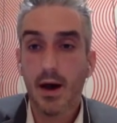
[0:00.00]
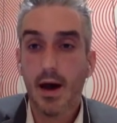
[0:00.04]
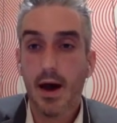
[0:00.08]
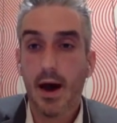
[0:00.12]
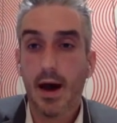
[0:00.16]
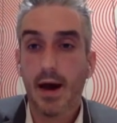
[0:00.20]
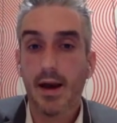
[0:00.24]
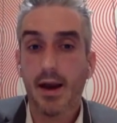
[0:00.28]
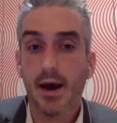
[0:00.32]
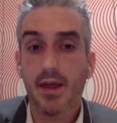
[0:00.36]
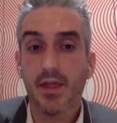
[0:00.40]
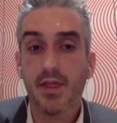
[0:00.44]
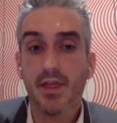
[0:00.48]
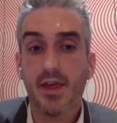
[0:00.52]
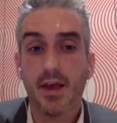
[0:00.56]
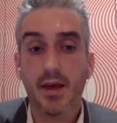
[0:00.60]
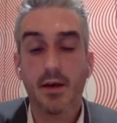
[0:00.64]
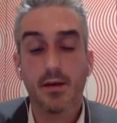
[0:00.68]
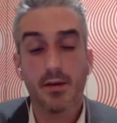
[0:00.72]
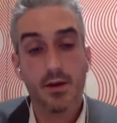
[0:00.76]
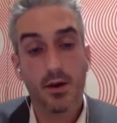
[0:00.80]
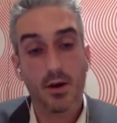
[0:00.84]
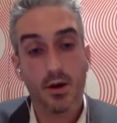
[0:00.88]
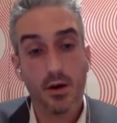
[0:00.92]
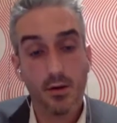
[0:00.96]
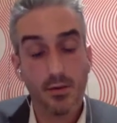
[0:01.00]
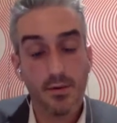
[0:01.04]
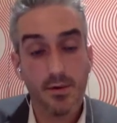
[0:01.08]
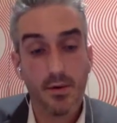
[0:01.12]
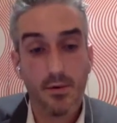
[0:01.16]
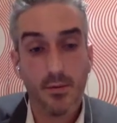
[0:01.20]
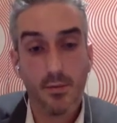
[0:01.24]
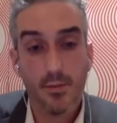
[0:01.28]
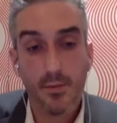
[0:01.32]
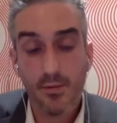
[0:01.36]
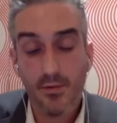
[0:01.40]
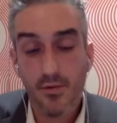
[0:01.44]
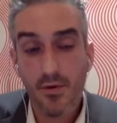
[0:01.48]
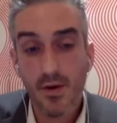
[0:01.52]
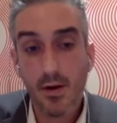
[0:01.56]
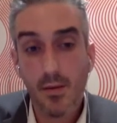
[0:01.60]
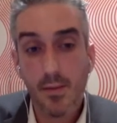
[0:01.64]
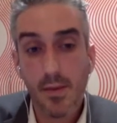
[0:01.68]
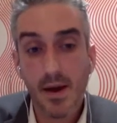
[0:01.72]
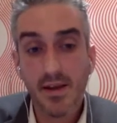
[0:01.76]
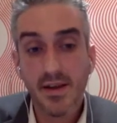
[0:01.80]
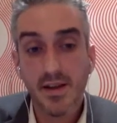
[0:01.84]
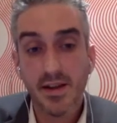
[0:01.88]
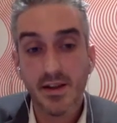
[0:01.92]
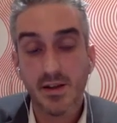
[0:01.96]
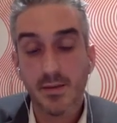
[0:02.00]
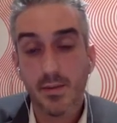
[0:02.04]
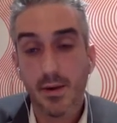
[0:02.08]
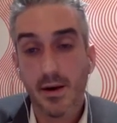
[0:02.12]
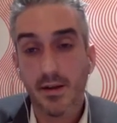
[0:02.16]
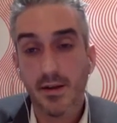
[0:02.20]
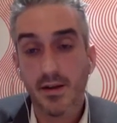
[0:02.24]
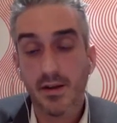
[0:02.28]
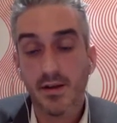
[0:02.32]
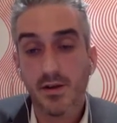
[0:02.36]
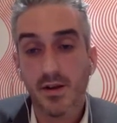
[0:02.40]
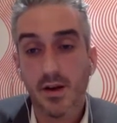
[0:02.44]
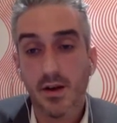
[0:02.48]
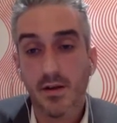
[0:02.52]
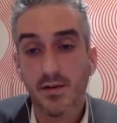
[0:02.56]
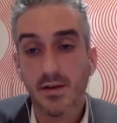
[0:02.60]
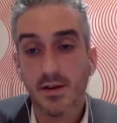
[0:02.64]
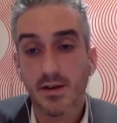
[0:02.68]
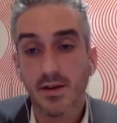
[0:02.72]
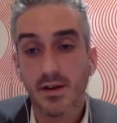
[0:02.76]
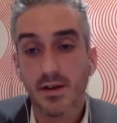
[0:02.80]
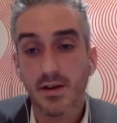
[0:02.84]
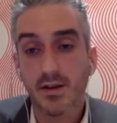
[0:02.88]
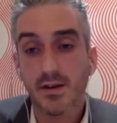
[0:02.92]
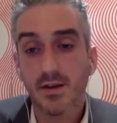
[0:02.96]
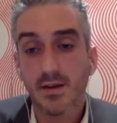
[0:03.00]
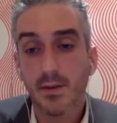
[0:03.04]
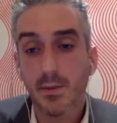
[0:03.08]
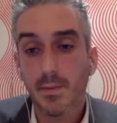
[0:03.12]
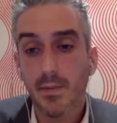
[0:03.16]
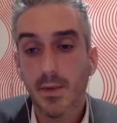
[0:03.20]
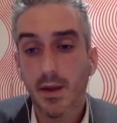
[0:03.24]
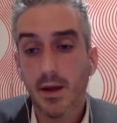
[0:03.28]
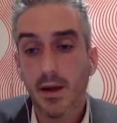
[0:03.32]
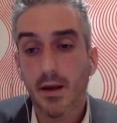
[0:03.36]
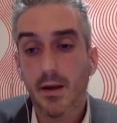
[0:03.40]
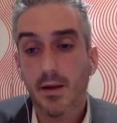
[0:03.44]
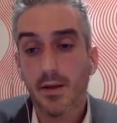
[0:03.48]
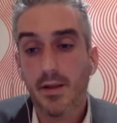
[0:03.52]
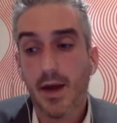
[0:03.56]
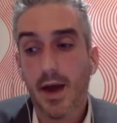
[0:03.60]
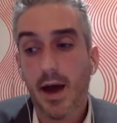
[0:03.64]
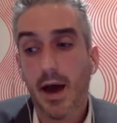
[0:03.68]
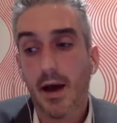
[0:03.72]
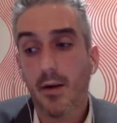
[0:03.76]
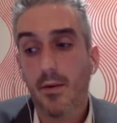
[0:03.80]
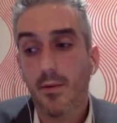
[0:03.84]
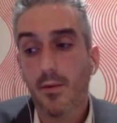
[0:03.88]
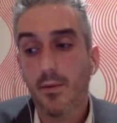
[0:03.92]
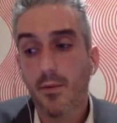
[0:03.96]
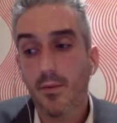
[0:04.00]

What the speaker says: And I think the real message about this service is that